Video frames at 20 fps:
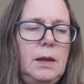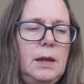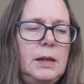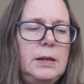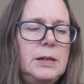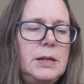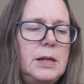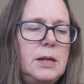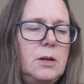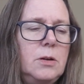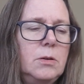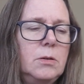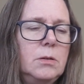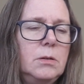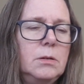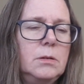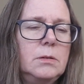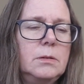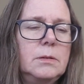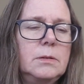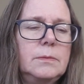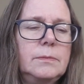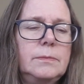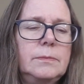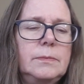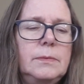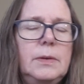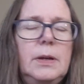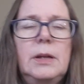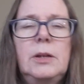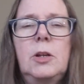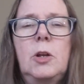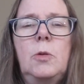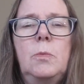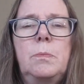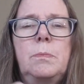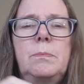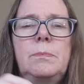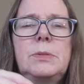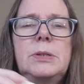And here, and
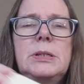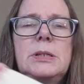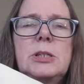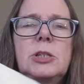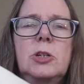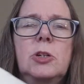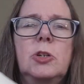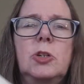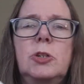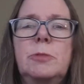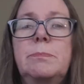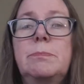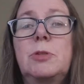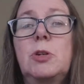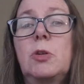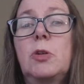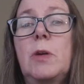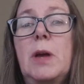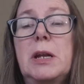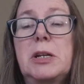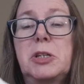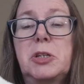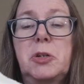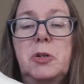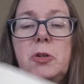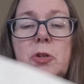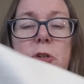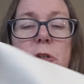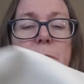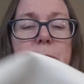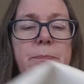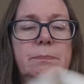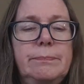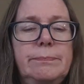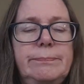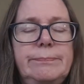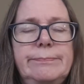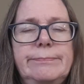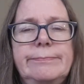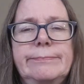nope, didn't serge. Don't know how to serge.
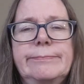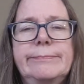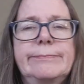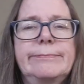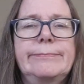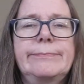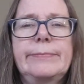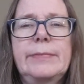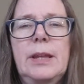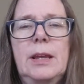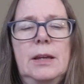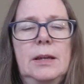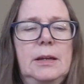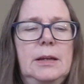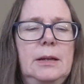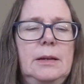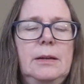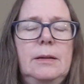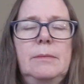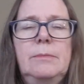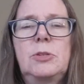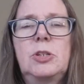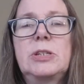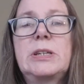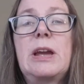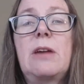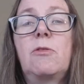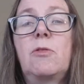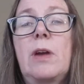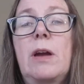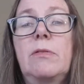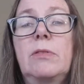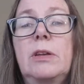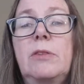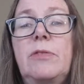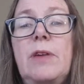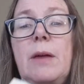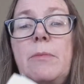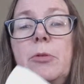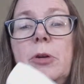Just have ravelly
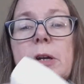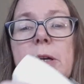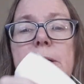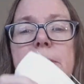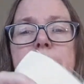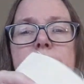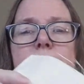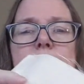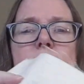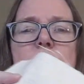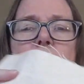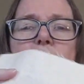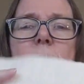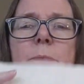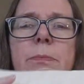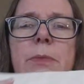fabric, so